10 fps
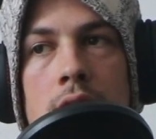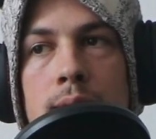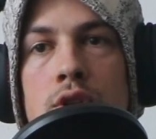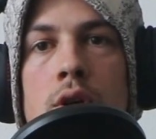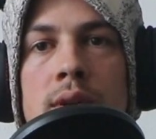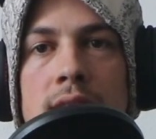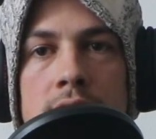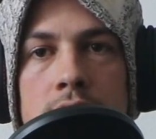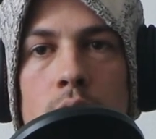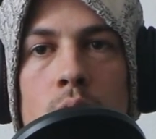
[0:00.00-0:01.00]
So always
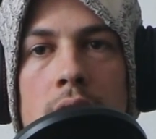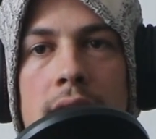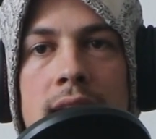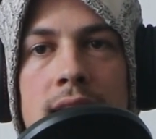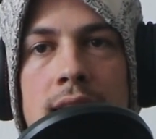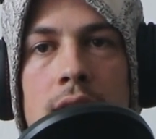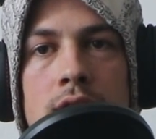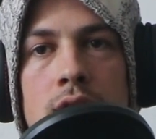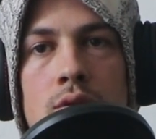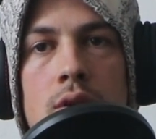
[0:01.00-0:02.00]
ask the why to get down
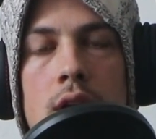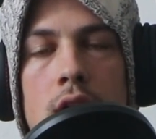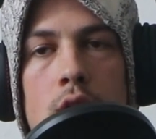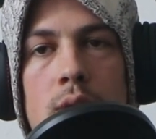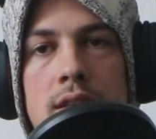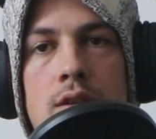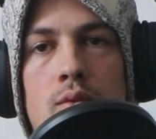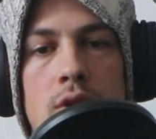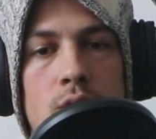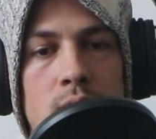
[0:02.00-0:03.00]
to what is the
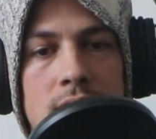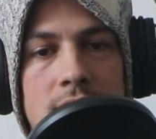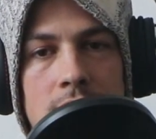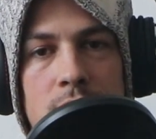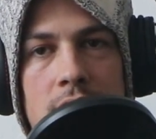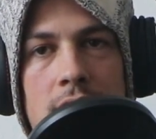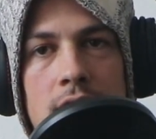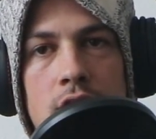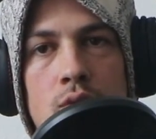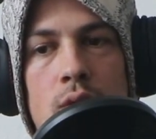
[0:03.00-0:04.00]
real reason
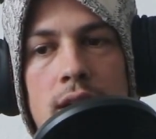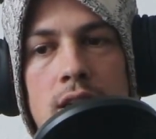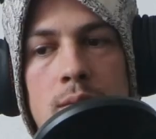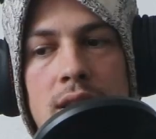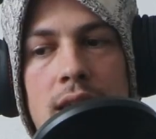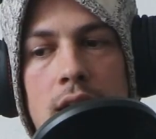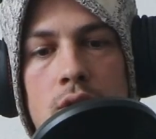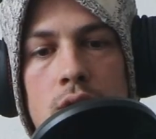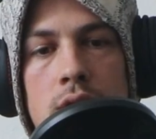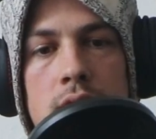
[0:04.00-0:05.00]
behind you wanting to meet that
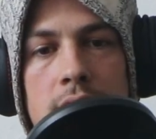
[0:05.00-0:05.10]
goal.